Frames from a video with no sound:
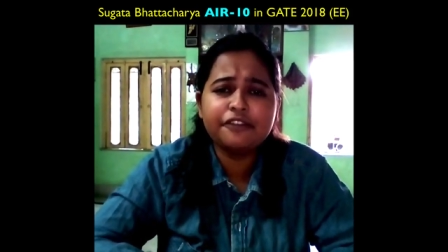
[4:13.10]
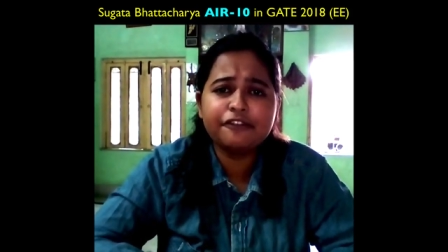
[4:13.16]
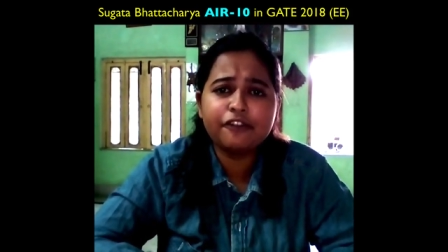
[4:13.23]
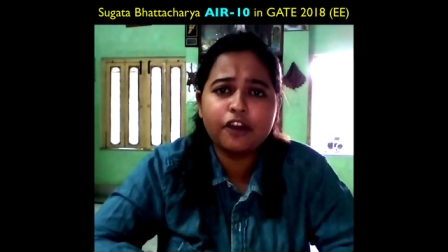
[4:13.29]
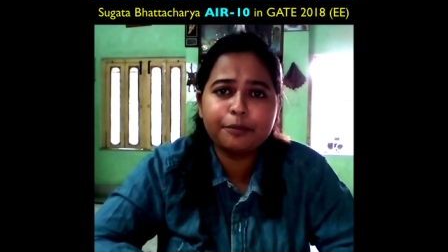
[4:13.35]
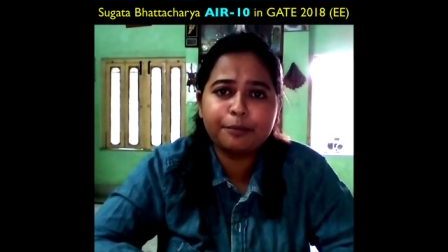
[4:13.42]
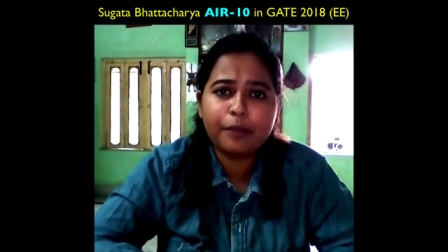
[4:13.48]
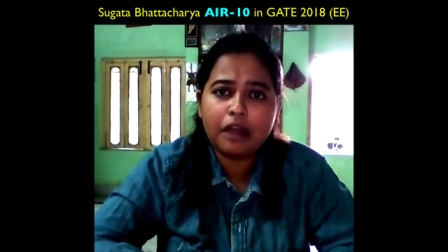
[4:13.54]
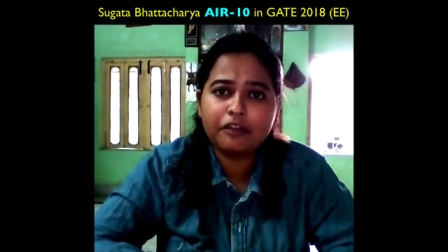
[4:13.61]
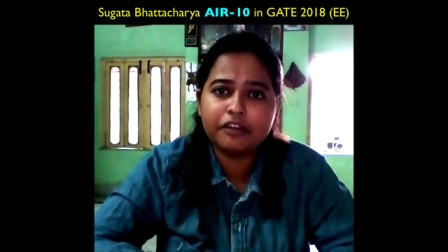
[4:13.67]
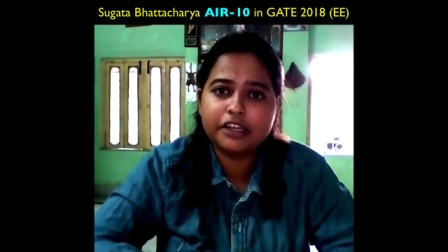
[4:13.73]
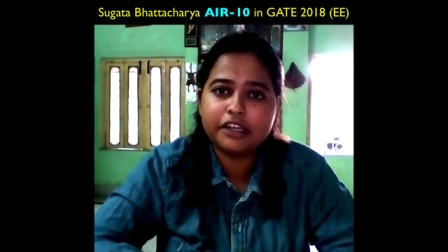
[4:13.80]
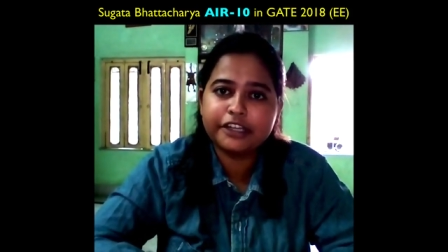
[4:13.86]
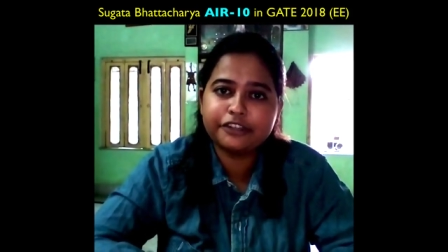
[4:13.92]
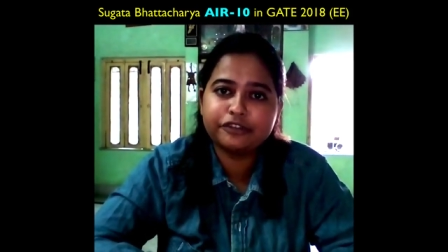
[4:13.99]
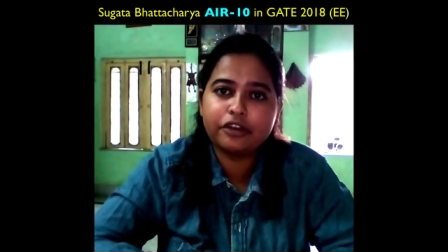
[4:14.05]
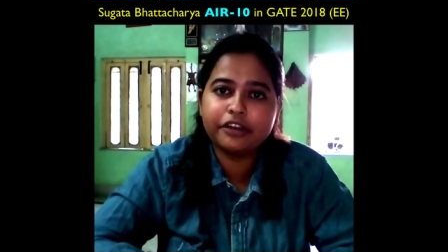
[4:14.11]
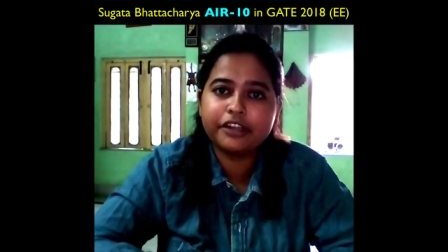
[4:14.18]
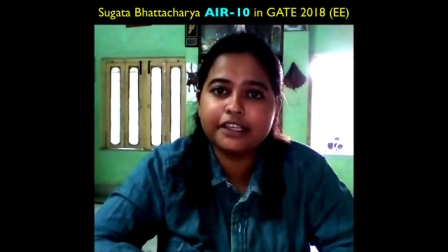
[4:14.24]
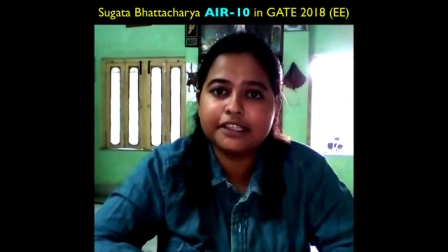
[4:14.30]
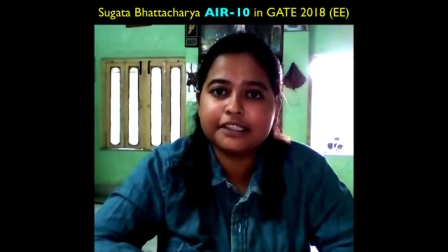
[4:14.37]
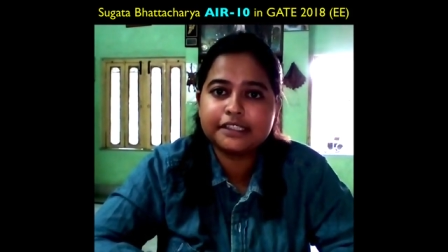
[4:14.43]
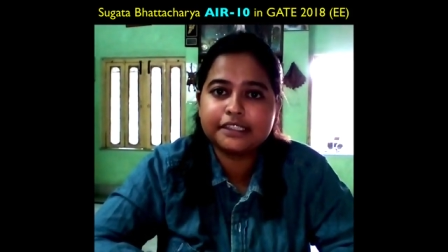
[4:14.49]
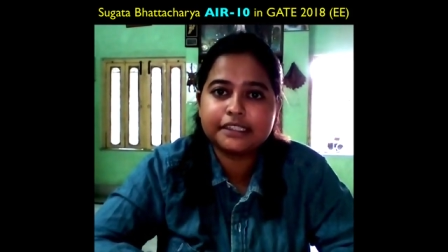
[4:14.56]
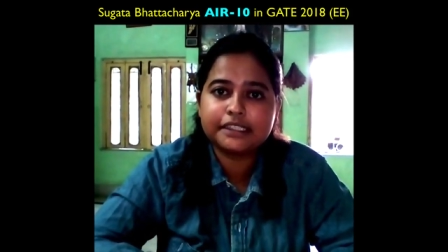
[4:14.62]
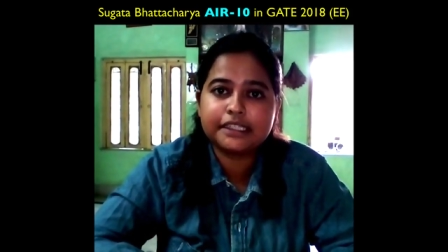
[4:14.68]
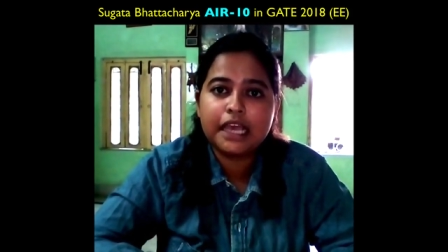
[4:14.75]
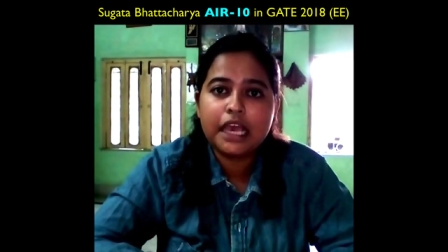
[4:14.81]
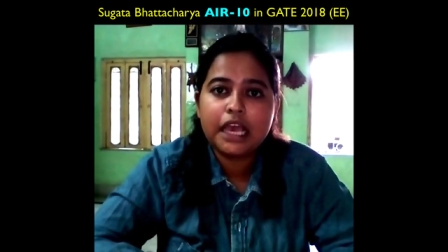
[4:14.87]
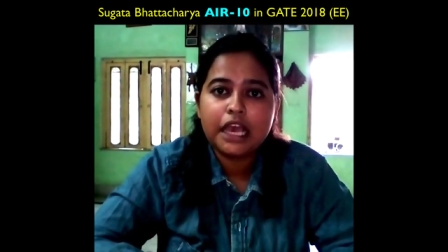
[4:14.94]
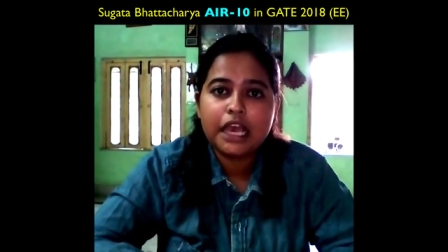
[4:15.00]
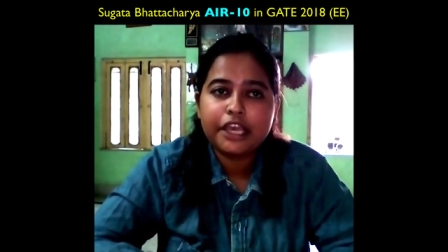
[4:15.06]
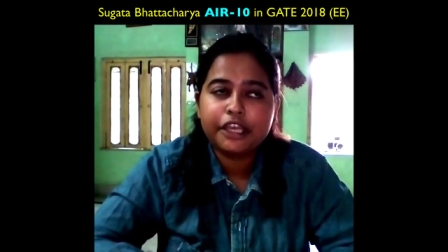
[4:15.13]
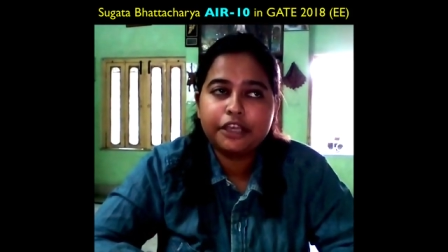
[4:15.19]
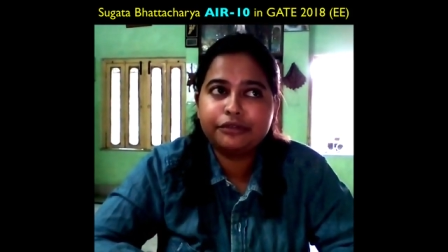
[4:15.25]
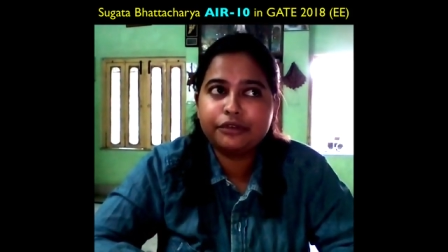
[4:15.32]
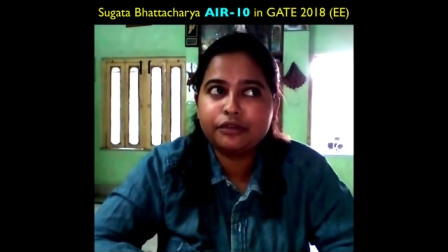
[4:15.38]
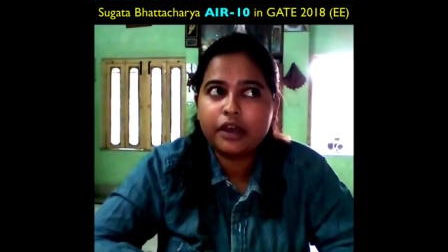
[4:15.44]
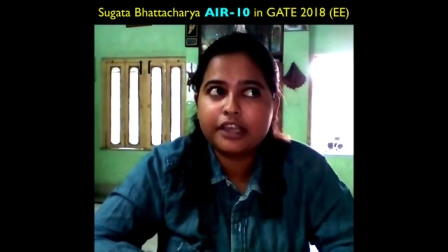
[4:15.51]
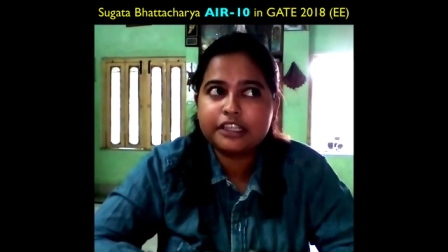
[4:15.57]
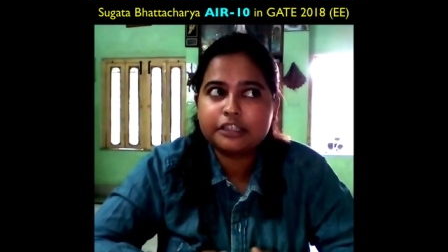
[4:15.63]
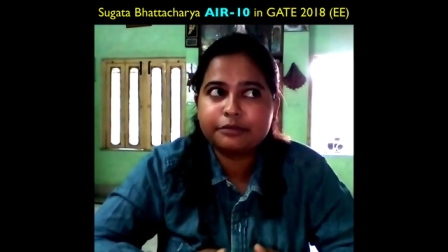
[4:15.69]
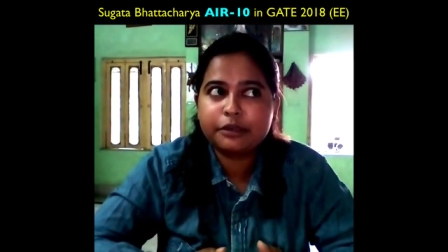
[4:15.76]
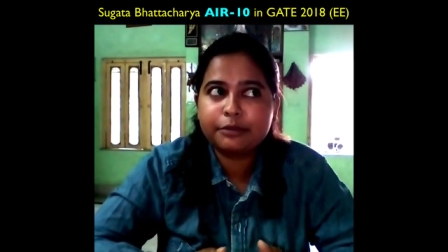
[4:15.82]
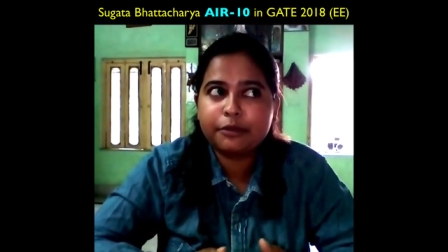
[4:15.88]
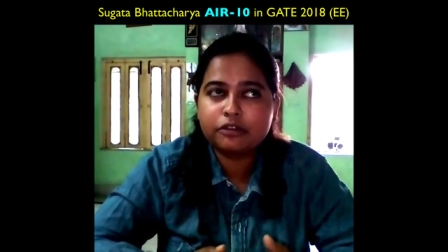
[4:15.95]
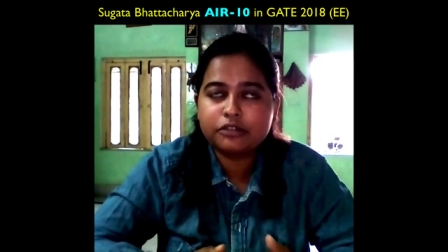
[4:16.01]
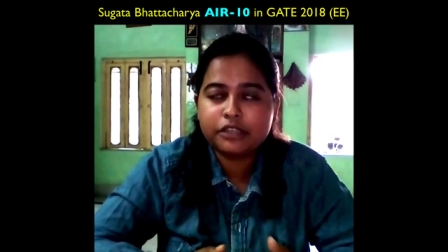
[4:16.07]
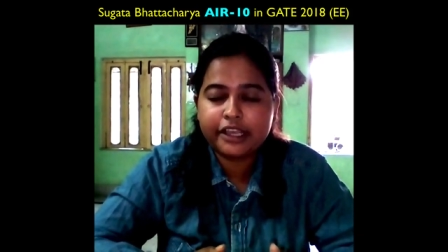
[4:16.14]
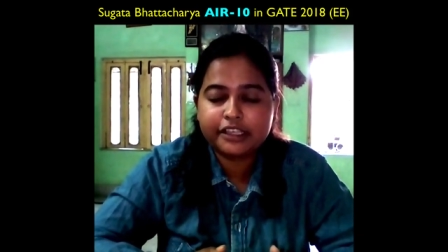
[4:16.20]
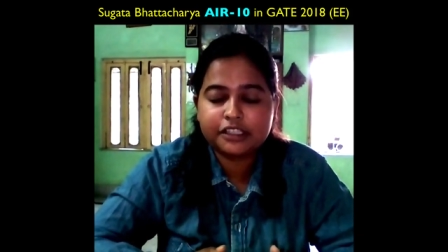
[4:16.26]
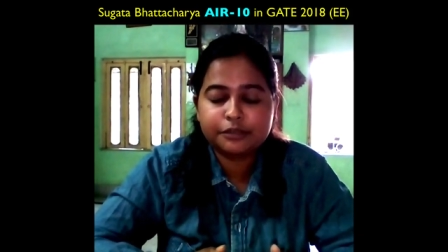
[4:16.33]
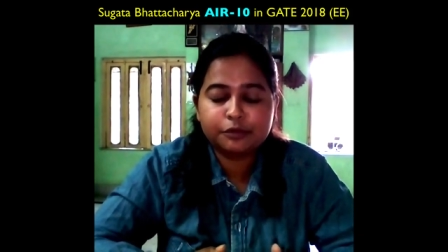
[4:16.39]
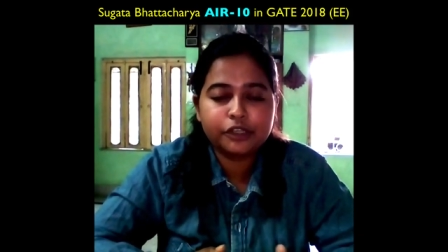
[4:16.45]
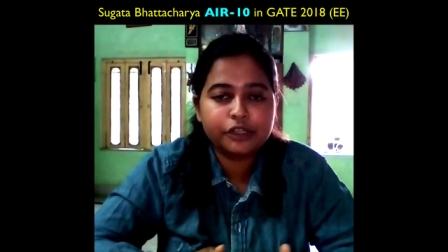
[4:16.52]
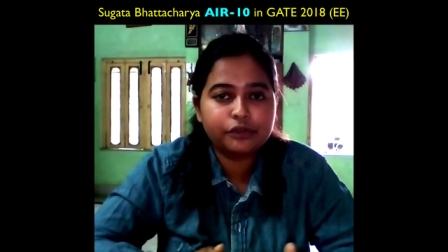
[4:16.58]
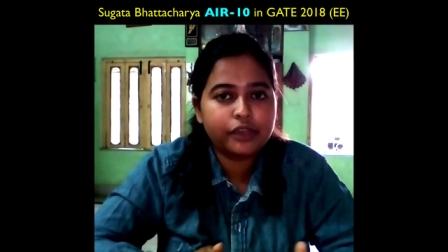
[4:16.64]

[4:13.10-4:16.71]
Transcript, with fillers: For power electronics, if you ask me about textbook,